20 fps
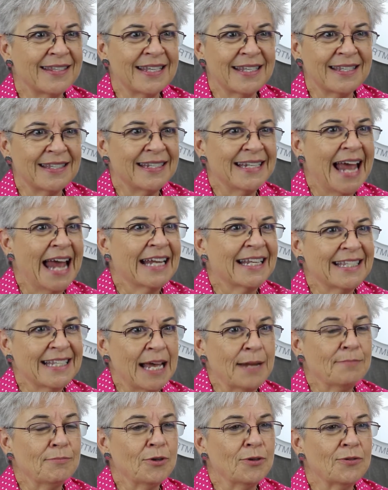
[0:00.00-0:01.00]
this data
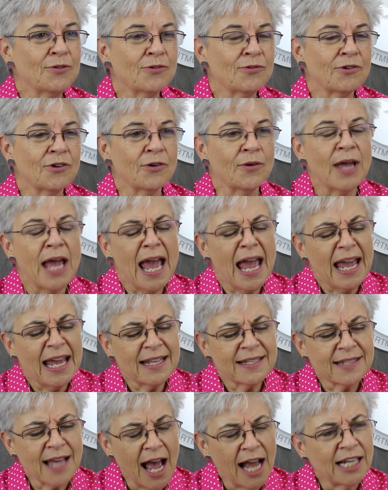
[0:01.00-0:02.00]
set moves through.
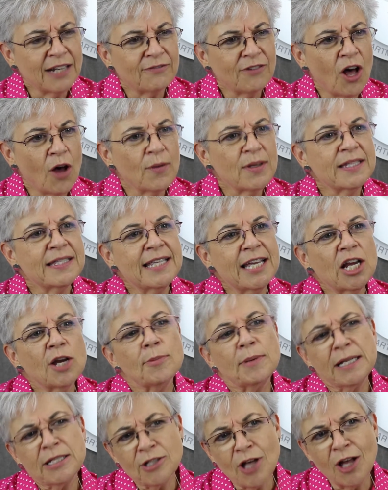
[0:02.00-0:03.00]
It's kind of always
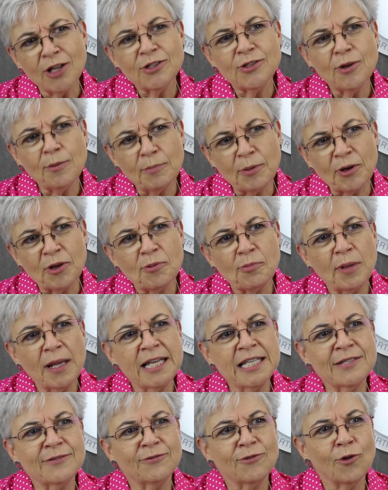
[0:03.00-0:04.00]
there, but it's also a
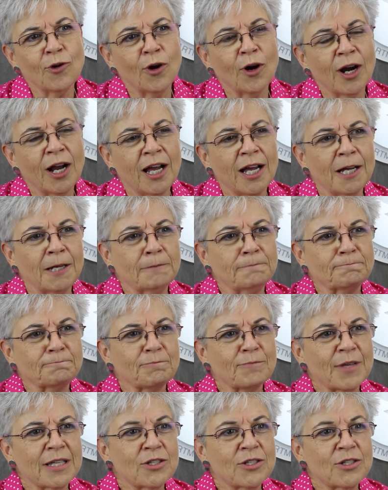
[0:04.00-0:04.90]
birthplace for um,